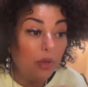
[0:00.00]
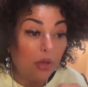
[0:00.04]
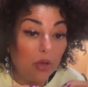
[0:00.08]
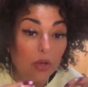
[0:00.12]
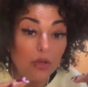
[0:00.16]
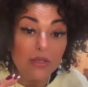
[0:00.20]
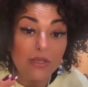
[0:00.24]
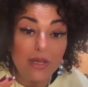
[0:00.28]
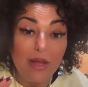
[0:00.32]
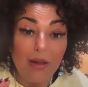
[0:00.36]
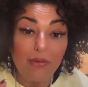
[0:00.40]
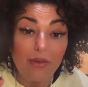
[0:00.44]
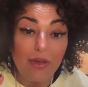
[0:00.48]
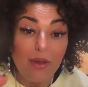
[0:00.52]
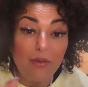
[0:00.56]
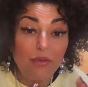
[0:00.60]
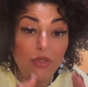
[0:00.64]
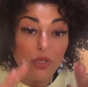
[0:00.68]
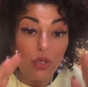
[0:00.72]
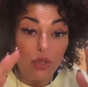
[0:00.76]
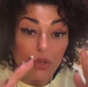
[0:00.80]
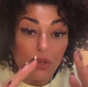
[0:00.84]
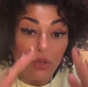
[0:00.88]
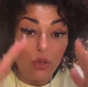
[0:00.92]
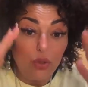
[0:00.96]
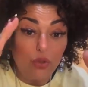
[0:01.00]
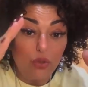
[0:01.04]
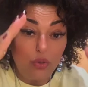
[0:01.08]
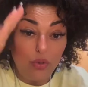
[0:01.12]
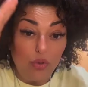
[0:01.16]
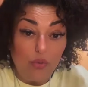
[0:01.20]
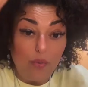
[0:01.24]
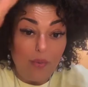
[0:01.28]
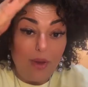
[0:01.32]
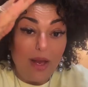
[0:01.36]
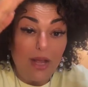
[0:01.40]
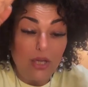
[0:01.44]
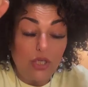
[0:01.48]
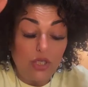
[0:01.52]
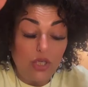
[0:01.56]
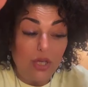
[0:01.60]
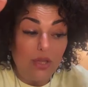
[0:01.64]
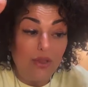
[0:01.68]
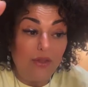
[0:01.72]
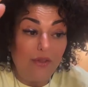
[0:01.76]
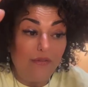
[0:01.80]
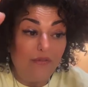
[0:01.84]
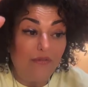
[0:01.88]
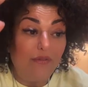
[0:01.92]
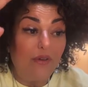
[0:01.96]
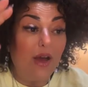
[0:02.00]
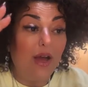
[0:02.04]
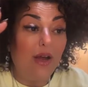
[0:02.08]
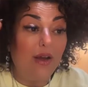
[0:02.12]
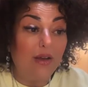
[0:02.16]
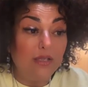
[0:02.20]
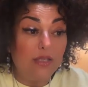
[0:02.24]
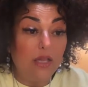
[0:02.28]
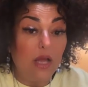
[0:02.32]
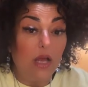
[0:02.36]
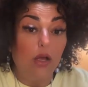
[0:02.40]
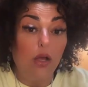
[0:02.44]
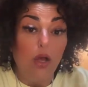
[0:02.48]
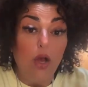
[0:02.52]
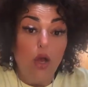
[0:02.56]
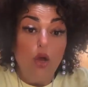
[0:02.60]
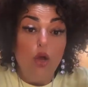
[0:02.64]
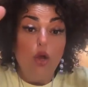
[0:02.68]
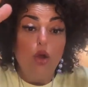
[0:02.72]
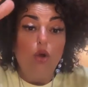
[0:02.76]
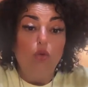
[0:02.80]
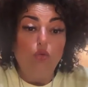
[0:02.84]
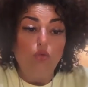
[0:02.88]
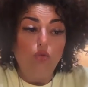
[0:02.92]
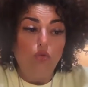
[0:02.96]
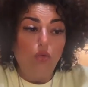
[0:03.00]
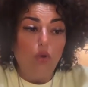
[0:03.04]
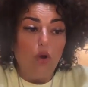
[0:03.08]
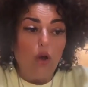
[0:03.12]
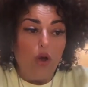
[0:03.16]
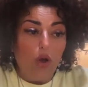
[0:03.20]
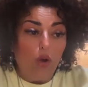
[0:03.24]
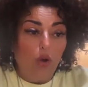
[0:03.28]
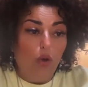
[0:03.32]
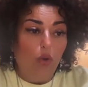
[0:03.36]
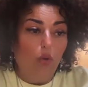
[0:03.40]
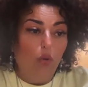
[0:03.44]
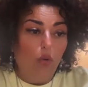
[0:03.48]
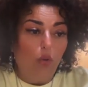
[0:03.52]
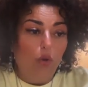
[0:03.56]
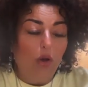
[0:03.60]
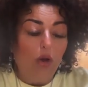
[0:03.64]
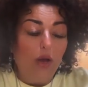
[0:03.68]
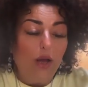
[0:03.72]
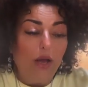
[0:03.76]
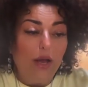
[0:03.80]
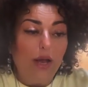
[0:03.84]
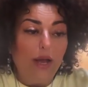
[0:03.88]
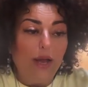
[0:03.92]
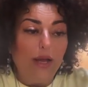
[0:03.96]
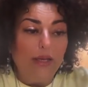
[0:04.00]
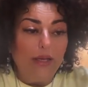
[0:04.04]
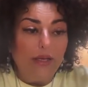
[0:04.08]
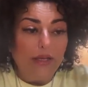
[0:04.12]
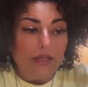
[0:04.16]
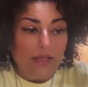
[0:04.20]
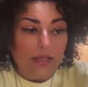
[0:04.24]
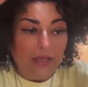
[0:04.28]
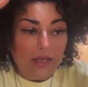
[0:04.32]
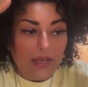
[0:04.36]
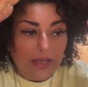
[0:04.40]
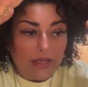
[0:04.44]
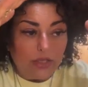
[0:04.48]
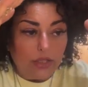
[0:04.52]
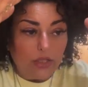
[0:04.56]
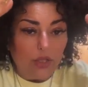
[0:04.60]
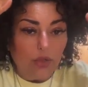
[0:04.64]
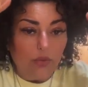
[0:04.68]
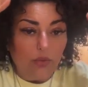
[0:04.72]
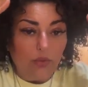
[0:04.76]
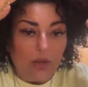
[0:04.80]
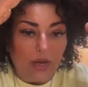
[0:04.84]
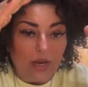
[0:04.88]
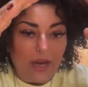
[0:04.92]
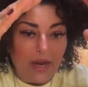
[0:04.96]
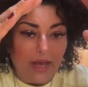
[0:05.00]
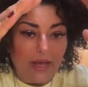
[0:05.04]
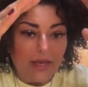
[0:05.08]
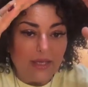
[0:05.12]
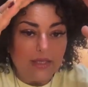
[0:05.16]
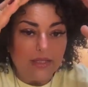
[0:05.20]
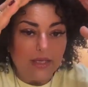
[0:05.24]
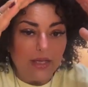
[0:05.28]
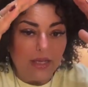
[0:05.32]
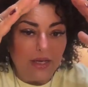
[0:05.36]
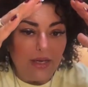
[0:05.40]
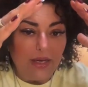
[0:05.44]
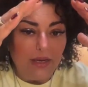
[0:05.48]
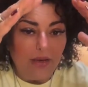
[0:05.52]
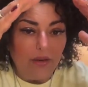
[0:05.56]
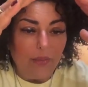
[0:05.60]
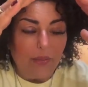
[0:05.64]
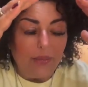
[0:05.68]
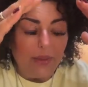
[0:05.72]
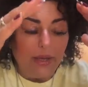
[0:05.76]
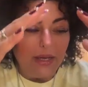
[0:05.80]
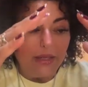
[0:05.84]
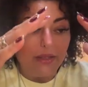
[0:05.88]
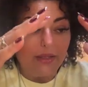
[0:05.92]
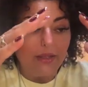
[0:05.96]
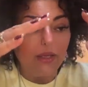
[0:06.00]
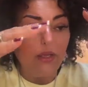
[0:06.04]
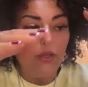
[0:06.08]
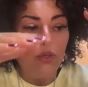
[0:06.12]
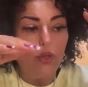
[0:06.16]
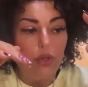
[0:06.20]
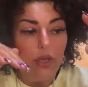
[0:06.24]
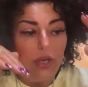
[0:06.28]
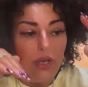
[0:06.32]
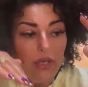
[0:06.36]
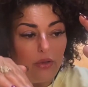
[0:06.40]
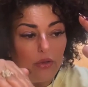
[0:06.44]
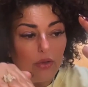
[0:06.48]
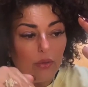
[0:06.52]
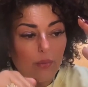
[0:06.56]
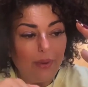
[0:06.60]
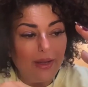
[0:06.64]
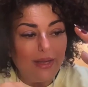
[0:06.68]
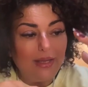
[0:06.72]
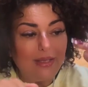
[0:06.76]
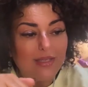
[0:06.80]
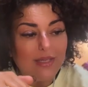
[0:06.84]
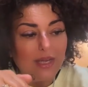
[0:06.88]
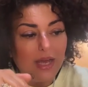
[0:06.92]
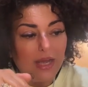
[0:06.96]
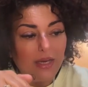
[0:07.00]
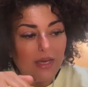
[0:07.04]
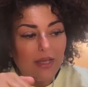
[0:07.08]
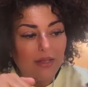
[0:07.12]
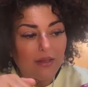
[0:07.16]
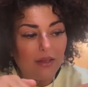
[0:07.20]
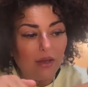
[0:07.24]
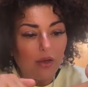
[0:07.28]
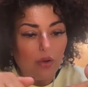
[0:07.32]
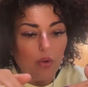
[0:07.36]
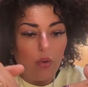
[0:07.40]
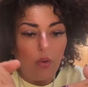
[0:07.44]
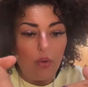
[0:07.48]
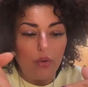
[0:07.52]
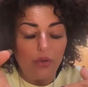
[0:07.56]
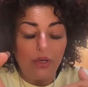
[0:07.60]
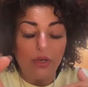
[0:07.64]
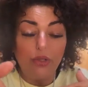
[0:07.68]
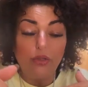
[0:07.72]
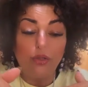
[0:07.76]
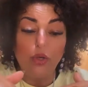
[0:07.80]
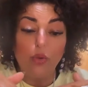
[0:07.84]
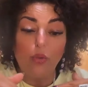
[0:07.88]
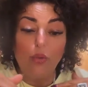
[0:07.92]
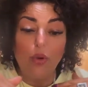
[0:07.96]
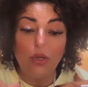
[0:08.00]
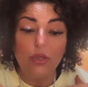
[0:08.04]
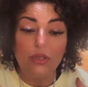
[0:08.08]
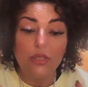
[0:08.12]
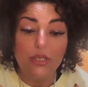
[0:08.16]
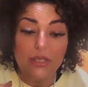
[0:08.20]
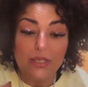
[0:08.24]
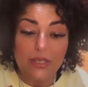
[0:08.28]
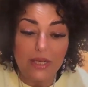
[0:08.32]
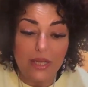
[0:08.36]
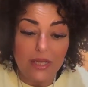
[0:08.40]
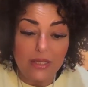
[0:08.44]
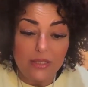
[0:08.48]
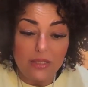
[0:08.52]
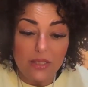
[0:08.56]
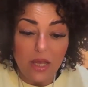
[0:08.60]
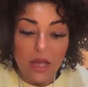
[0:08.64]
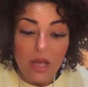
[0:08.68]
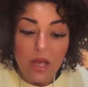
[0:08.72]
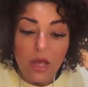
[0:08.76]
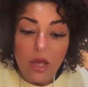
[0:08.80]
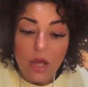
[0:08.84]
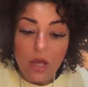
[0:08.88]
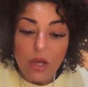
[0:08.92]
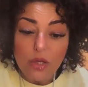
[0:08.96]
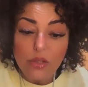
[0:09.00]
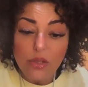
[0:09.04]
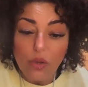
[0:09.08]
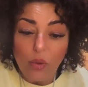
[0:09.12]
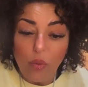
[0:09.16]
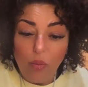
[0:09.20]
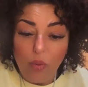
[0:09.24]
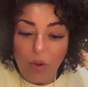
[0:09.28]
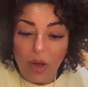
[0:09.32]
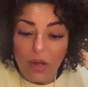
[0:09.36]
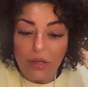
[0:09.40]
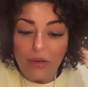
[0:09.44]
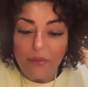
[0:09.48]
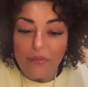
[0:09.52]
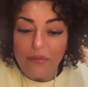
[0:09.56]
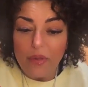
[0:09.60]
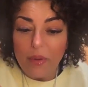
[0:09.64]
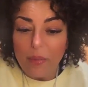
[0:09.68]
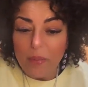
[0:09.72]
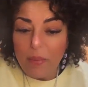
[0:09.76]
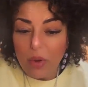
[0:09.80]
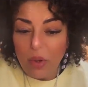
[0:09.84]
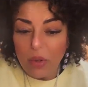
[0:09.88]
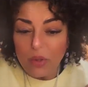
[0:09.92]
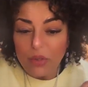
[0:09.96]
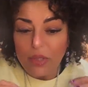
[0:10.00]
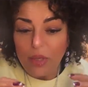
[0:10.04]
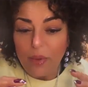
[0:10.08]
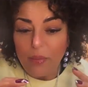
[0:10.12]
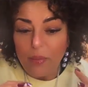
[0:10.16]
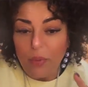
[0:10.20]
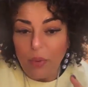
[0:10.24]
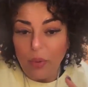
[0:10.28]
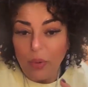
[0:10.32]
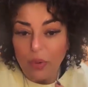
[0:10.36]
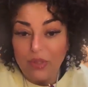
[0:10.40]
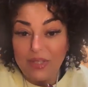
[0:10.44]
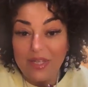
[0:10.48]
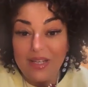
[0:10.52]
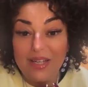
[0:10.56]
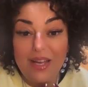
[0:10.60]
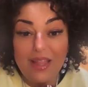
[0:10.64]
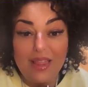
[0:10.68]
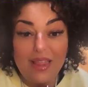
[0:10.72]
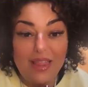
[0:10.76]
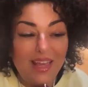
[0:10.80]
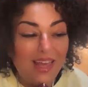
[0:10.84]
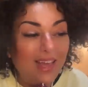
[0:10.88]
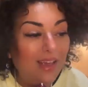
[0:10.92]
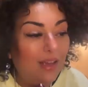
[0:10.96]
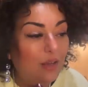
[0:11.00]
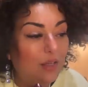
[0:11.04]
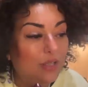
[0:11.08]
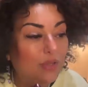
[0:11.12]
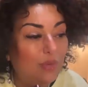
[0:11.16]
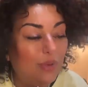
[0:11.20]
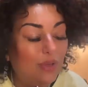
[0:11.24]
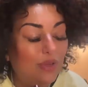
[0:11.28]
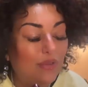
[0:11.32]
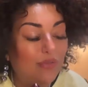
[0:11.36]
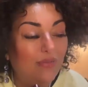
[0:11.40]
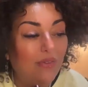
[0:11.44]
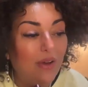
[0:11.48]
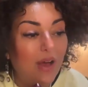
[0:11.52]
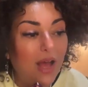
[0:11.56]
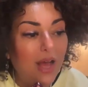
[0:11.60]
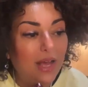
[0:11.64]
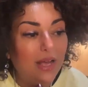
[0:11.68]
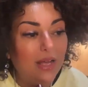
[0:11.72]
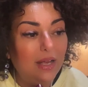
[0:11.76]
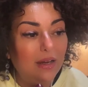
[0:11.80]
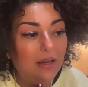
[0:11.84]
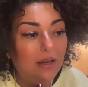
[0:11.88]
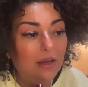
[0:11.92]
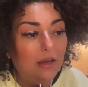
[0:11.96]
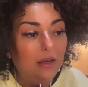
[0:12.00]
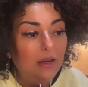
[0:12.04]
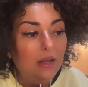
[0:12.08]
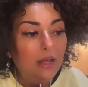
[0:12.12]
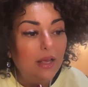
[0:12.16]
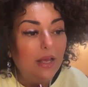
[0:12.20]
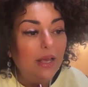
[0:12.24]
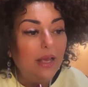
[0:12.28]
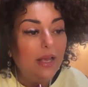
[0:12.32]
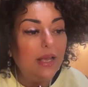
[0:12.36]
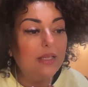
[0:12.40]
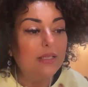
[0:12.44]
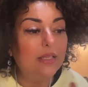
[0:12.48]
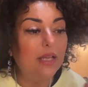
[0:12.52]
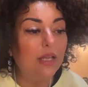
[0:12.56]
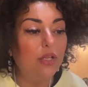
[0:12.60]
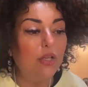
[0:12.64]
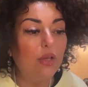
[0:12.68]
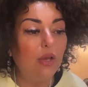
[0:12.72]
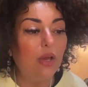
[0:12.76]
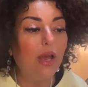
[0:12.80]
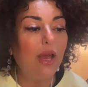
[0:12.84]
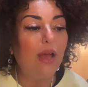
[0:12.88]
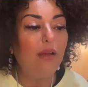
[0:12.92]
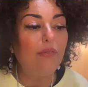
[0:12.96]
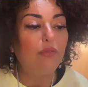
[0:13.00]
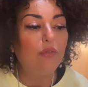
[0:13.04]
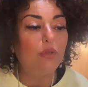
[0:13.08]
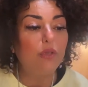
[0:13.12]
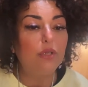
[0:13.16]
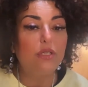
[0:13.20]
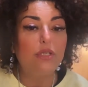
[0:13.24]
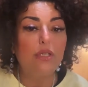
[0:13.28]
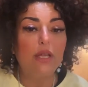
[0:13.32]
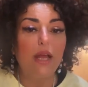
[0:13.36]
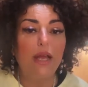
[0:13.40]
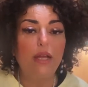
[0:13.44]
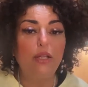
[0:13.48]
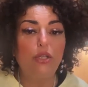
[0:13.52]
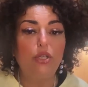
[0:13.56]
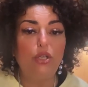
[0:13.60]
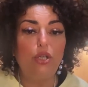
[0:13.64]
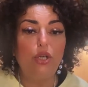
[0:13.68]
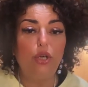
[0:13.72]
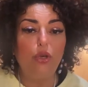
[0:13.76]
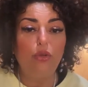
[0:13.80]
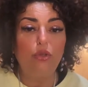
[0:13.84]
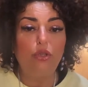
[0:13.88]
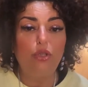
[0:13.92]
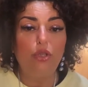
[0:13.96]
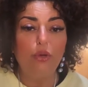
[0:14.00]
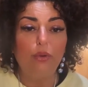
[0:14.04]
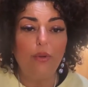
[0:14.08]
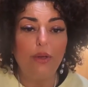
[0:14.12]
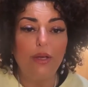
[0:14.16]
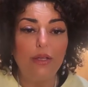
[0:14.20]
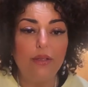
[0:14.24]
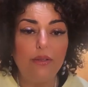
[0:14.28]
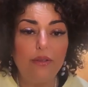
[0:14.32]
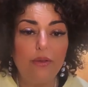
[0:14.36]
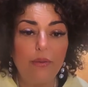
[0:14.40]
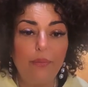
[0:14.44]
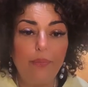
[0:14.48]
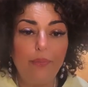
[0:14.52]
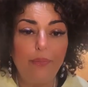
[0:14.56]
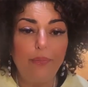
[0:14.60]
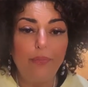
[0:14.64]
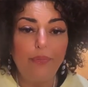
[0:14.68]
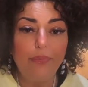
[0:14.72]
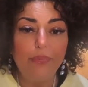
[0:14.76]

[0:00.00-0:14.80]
Because sometimes you do too much and the fire is like, whoa, and it needs to relax a little bit, and you need to maintain it according to what it is. So one of the most important things with fire is that you have to stay tuned to it.